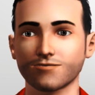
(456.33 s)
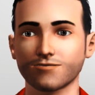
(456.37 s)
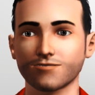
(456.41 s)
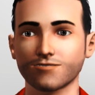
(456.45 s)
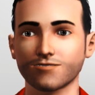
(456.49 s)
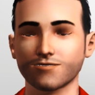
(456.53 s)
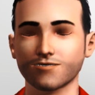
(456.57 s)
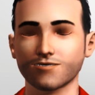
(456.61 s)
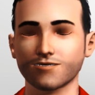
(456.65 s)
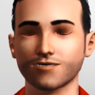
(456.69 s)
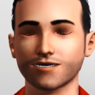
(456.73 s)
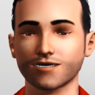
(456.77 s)

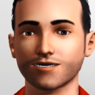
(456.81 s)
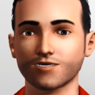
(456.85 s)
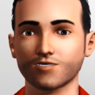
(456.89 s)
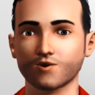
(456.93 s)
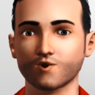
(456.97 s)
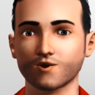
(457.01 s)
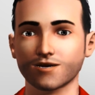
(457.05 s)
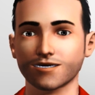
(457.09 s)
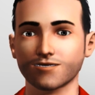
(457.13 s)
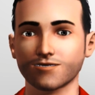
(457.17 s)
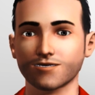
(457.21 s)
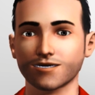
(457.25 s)
Look,
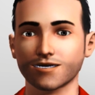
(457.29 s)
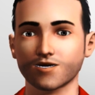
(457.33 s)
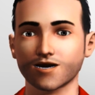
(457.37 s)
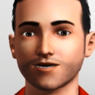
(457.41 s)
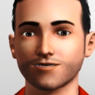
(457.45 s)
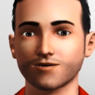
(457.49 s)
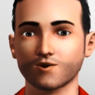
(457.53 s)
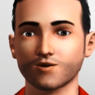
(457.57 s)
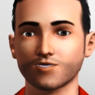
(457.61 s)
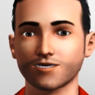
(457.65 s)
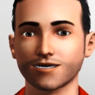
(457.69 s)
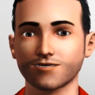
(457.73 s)
it's
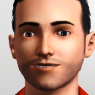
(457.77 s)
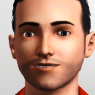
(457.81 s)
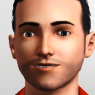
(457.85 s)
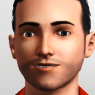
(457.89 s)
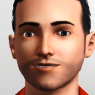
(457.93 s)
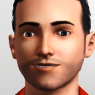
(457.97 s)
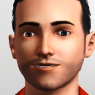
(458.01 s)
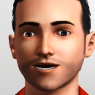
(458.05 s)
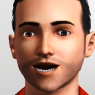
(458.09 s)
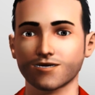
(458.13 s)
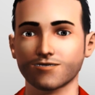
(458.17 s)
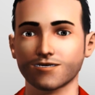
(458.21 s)
honestly been
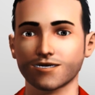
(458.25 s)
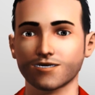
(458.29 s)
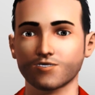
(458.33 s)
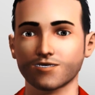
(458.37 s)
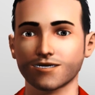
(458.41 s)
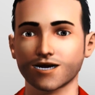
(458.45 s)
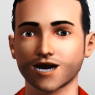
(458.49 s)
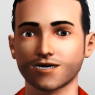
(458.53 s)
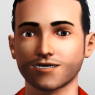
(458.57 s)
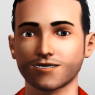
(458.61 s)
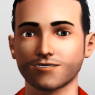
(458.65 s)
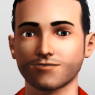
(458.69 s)
a great
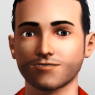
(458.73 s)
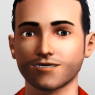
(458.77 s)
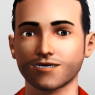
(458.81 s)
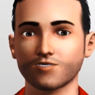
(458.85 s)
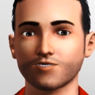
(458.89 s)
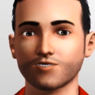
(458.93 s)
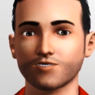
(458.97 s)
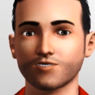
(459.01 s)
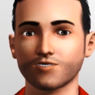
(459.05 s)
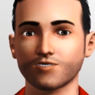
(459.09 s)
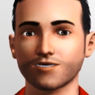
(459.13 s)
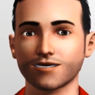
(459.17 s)
time with you
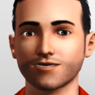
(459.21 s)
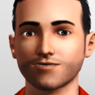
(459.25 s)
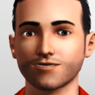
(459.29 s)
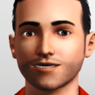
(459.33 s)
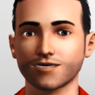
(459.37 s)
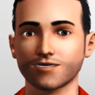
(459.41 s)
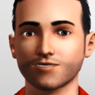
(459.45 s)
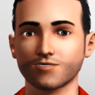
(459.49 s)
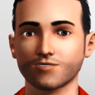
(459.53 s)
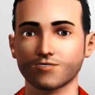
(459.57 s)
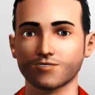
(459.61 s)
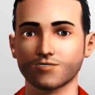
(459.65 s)
guys here.
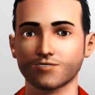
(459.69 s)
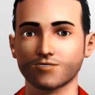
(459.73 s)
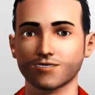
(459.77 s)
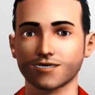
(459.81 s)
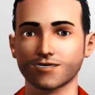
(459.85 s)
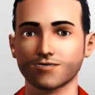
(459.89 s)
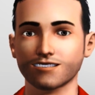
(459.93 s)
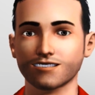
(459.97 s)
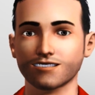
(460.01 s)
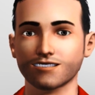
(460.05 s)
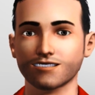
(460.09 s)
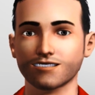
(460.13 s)
It's
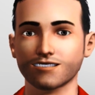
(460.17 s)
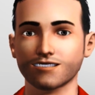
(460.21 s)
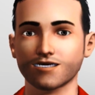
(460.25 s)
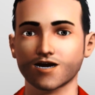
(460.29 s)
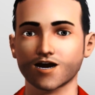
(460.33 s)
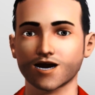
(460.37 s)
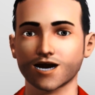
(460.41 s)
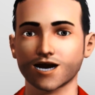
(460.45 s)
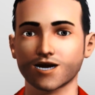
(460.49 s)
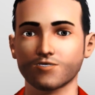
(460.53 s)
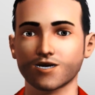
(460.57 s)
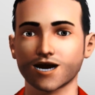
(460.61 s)
been
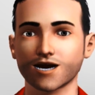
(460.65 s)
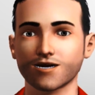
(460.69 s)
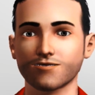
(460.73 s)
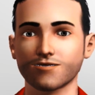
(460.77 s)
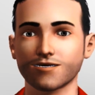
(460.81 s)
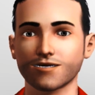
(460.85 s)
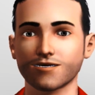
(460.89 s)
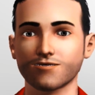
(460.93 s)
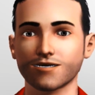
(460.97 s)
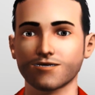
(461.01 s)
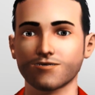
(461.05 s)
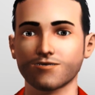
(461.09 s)
so much fun
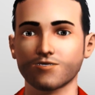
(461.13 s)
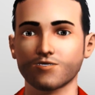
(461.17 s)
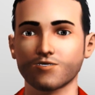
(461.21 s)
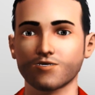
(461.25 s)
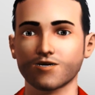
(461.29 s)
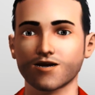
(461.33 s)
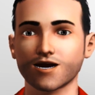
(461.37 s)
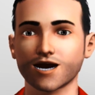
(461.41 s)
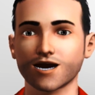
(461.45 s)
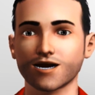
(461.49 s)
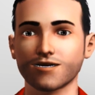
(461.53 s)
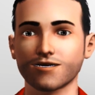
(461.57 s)
being on the
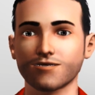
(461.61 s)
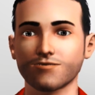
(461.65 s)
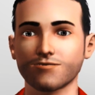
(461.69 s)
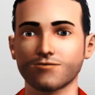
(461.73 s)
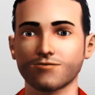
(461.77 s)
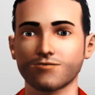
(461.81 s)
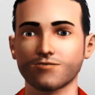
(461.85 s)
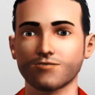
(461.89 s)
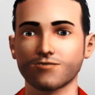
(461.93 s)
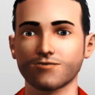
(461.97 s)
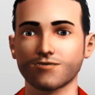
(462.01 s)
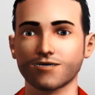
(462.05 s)
show,
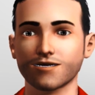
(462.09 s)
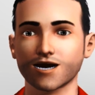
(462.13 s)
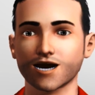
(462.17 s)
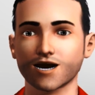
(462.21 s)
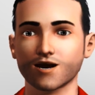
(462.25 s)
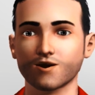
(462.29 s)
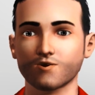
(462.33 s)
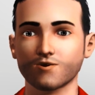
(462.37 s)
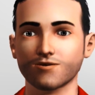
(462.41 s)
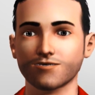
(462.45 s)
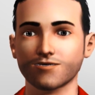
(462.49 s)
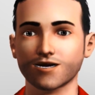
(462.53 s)
and
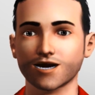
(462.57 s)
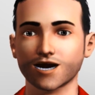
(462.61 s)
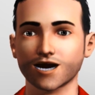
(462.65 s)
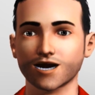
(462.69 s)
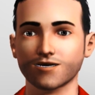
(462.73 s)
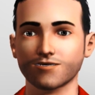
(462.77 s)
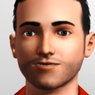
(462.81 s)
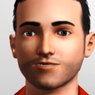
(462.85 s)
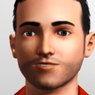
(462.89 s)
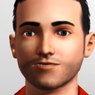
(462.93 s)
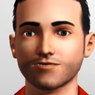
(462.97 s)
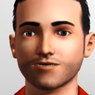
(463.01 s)
I would
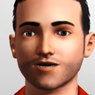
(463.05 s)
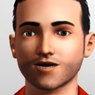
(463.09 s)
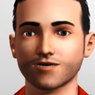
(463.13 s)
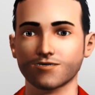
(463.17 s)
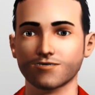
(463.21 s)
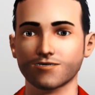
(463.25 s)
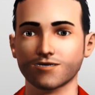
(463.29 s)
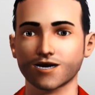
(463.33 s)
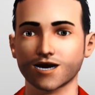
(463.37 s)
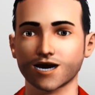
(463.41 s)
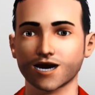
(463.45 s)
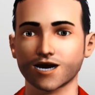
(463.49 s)
love
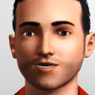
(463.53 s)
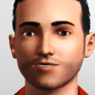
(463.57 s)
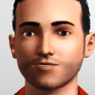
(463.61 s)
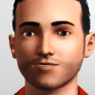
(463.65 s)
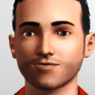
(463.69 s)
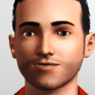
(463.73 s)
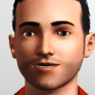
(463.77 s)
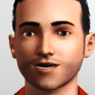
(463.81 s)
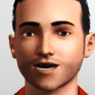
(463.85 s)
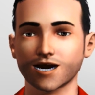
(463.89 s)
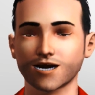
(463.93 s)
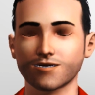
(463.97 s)
to
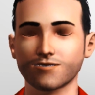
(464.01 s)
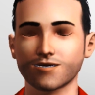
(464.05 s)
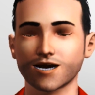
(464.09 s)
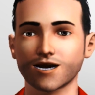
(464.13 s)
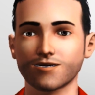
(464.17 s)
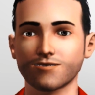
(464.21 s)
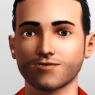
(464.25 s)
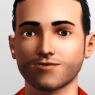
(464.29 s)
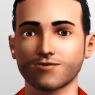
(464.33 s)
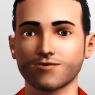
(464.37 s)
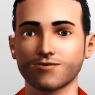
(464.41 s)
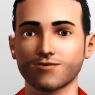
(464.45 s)
be back on
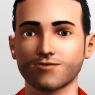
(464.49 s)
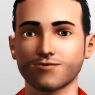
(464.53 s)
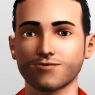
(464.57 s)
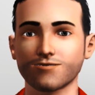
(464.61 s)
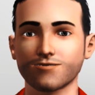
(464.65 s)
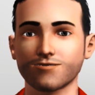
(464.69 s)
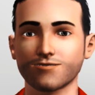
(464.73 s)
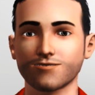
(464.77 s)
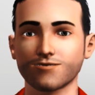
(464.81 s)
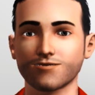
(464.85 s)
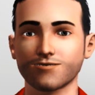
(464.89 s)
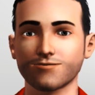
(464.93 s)
it one
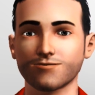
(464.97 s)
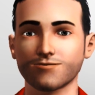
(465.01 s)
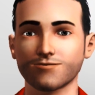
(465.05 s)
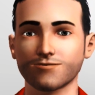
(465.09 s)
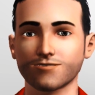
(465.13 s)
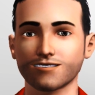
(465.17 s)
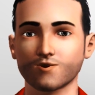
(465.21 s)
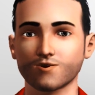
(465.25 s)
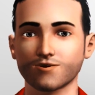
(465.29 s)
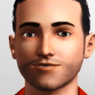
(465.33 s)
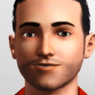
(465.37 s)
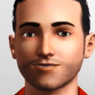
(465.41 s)
day.
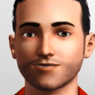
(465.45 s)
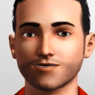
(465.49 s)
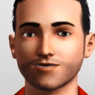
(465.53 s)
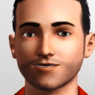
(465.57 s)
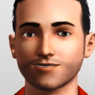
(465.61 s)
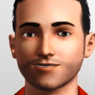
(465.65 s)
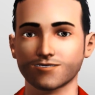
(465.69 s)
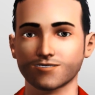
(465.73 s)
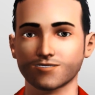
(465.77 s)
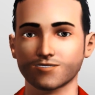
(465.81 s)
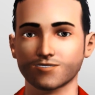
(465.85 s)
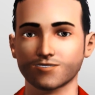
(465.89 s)
So
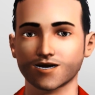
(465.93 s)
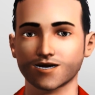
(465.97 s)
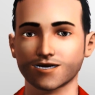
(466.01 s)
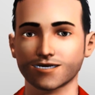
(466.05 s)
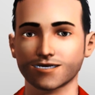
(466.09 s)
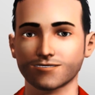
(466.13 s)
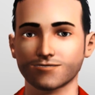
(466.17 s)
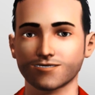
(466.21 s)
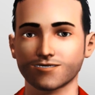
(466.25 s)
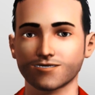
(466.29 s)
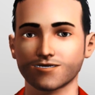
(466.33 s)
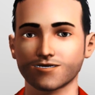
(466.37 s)
thanks for
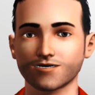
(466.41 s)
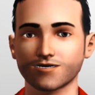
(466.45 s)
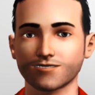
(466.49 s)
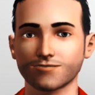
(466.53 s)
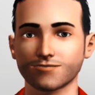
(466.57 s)
having me.